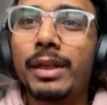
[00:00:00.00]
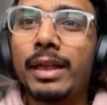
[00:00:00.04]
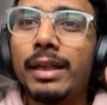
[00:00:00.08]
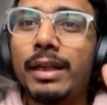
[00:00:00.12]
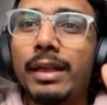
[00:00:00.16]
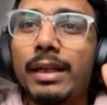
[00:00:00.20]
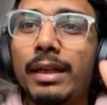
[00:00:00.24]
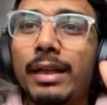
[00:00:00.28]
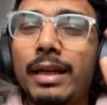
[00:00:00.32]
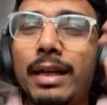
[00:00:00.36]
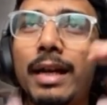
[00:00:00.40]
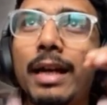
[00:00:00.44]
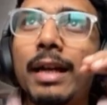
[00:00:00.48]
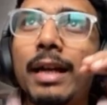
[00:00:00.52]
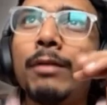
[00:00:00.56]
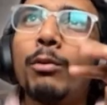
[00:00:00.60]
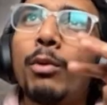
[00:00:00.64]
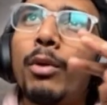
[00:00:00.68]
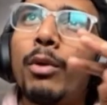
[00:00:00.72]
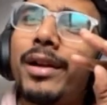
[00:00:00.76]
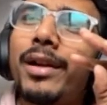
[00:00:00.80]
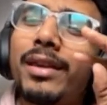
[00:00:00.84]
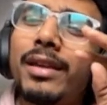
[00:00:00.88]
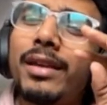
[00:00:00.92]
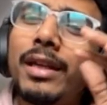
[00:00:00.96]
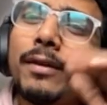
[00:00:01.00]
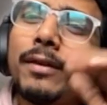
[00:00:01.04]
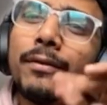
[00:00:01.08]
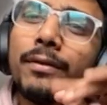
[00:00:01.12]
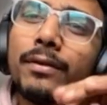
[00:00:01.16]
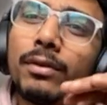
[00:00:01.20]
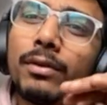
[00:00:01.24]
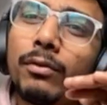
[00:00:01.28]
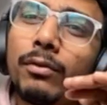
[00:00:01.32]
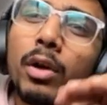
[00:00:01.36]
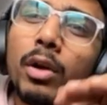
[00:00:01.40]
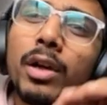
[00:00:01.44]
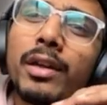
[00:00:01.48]
okay, And
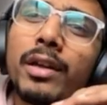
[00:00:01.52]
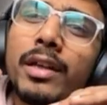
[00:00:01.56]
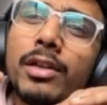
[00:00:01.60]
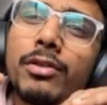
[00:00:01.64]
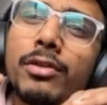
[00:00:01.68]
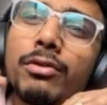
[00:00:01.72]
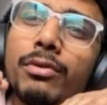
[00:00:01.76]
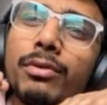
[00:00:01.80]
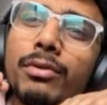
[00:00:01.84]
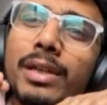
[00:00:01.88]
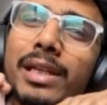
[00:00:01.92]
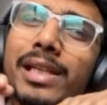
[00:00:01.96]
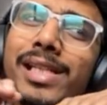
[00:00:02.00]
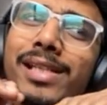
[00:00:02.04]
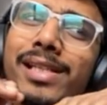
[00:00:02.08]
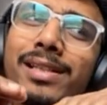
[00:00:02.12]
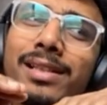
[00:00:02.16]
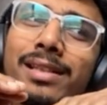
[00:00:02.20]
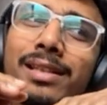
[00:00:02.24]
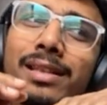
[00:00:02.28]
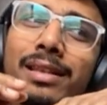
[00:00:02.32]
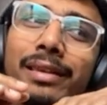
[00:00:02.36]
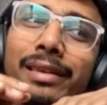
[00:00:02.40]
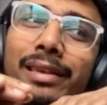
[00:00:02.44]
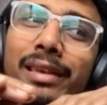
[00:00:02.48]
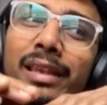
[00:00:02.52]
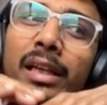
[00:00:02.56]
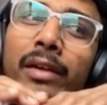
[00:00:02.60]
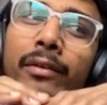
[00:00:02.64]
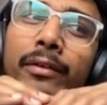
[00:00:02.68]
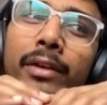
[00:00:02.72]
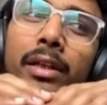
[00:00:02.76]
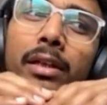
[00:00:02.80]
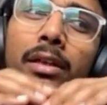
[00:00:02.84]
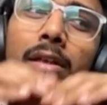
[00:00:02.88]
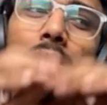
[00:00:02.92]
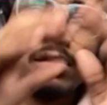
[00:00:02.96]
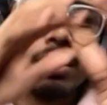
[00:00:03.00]
what they do is they
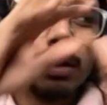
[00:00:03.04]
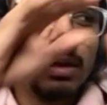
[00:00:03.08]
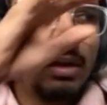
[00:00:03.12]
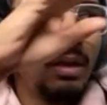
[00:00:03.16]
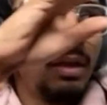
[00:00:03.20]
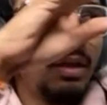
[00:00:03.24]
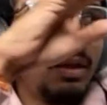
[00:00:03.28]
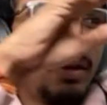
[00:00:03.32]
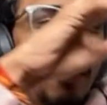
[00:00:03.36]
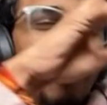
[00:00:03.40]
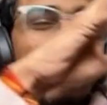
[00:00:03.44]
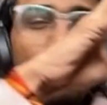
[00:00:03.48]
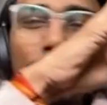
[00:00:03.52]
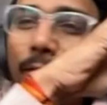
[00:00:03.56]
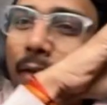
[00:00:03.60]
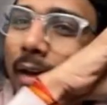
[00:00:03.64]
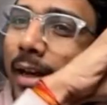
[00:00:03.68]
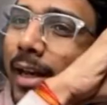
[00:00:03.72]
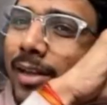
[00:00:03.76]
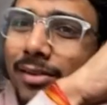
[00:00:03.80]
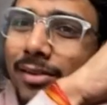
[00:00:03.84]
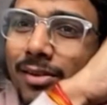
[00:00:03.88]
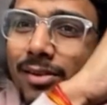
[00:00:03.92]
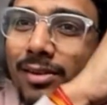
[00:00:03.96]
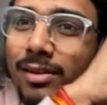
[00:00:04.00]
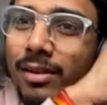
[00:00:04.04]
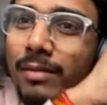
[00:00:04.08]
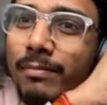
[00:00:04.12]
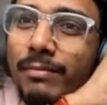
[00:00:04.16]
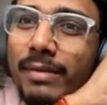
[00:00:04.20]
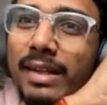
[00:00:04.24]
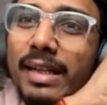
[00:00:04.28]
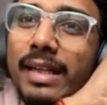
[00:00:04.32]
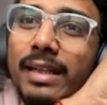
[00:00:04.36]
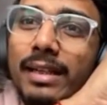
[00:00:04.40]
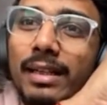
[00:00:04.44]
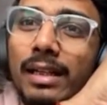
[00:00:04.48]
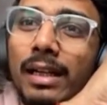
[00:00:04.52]
will fetch some
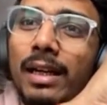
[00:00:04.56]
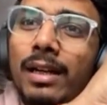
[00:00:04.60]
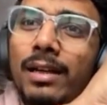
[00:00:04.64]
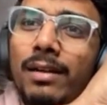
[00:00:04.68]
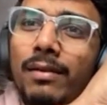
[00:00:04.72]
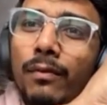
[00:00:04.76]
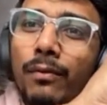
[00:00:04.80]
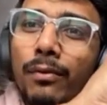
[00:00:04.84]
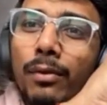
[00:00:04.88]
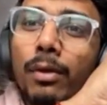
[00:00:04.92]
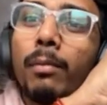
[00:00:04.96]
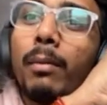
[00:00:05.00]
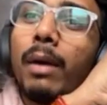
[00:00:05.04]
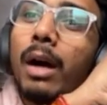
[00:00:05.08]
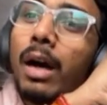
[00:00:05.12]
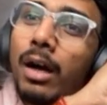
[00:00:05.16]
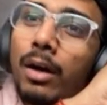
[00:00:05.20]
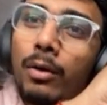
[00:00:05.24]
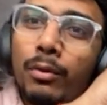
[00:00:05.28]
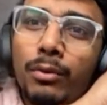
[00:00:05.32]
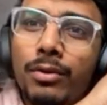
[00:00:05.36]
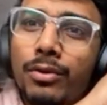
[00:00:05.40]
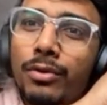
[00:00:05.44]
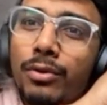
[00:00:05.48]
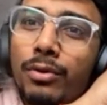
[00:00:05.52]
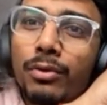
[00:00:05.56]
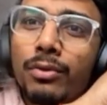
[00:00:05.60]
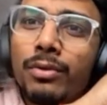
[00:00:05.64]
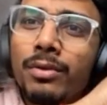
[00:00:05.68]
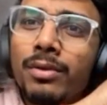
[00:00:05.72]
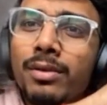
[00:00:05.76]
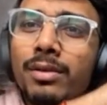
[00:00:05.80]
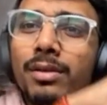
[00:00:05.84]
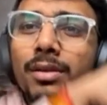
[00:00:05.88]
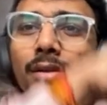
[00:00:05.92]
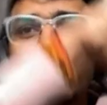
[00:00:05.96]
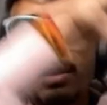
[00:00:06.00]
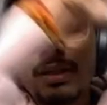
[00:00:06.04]
data from
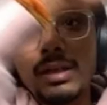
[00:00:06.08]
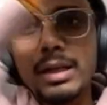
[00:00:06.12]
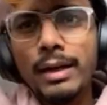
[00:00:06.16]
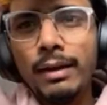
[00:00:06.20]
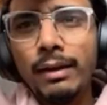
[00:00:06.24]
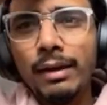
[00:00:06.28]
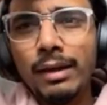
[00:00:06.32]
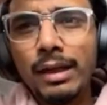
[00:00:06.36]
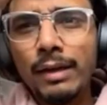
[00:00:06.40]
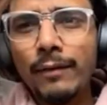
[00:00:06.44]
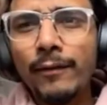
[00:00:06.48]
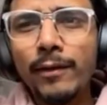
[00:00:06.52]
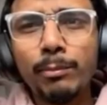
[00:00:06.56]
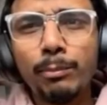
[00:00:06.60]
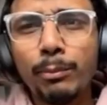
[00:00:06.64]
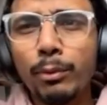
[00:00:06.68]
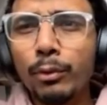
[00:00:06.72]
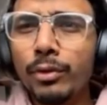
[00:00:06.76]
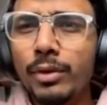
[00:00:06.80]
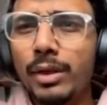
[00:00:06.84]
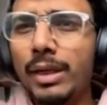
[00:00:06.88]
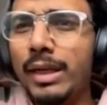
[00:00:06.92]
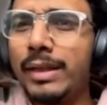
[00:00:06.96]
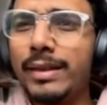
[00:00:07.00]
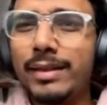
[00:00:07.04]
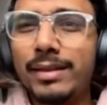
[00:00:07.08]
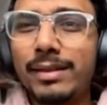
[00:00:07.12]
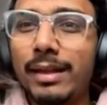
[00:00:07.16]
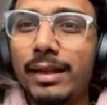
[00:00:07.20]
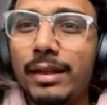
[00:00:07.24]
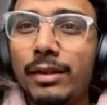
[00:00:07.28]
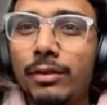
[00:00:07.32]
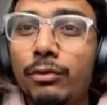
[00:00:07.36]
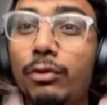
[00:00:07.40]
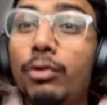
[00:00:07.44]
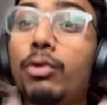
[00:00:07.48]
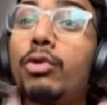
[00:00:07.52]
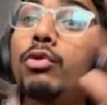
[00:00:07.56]
outsource and they will put
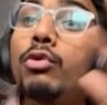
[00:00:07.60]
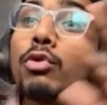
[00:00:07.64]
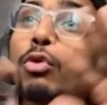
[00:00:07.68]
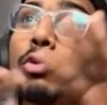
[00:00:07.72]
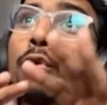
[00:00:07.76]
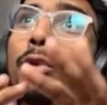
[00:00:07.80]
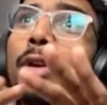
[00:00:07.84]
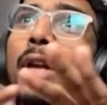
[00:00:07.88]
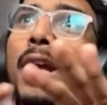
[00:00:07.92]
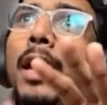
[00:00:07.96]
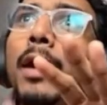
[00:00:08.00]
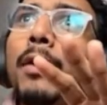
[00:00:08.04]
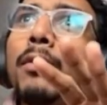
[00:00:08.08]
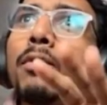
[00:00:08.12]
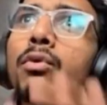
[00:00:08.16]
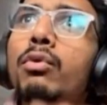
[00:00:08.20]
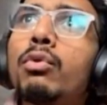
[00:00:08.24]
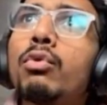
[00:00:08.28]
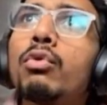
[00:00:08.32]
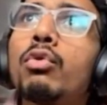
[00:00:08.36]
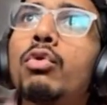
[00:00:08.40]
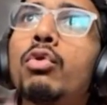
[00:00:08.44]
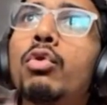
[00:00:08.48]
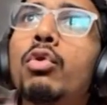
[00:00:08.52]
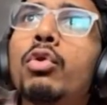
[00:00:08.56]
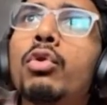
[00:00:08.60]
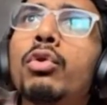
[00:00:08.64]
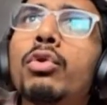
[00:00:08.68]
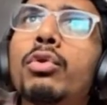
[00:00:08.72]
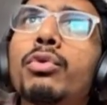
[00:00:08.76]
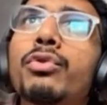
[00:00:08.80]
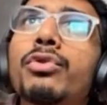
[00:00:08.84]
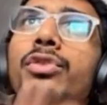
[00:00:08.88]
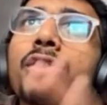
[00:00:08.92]
inside. So you don't have to go to